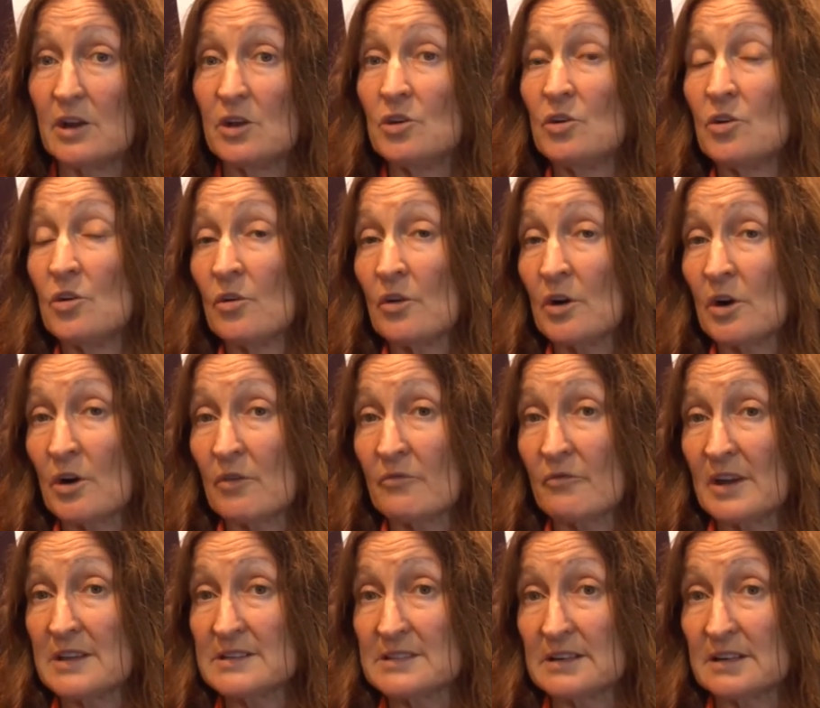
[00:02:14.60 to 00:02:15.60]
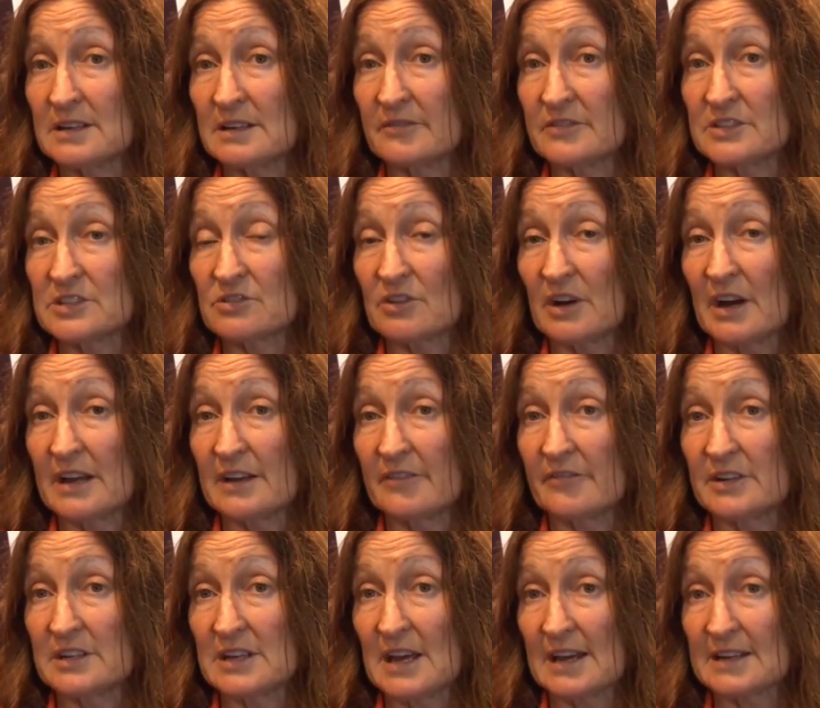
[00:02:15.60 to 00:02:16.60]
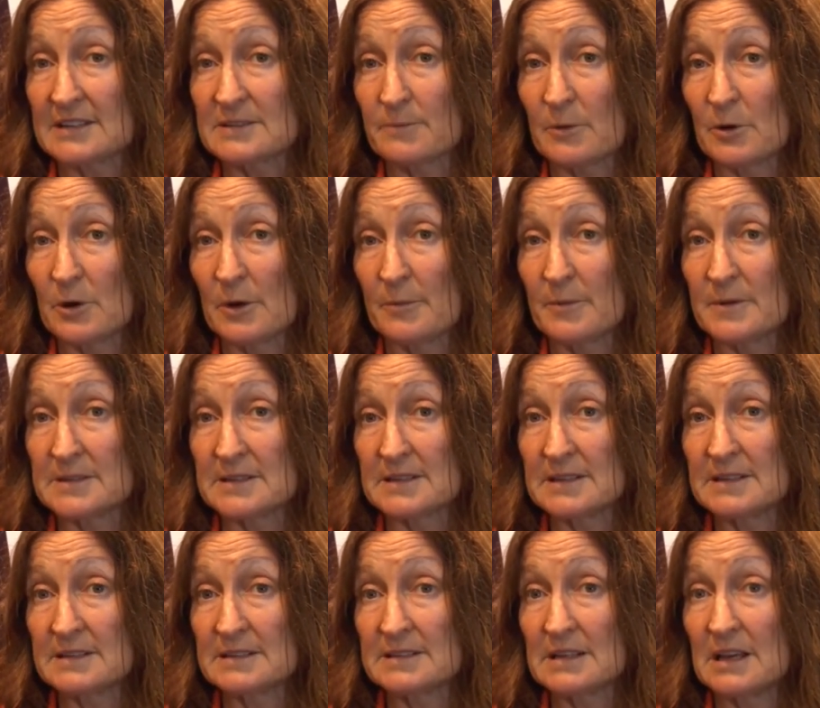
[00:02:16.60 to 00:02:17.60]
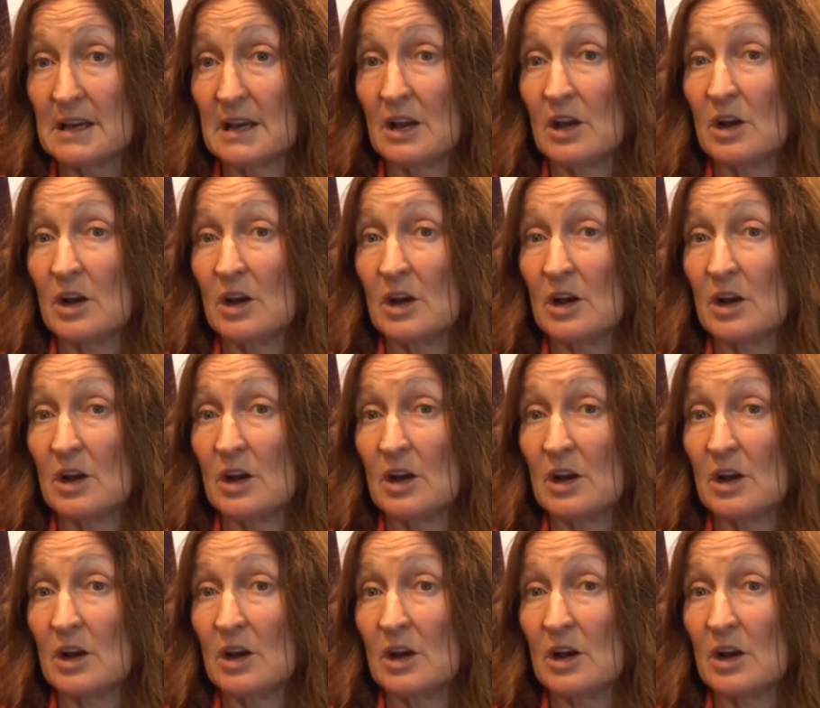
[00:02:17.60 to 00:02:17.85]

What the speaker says: You're a non-resident of Australia for tax purposes.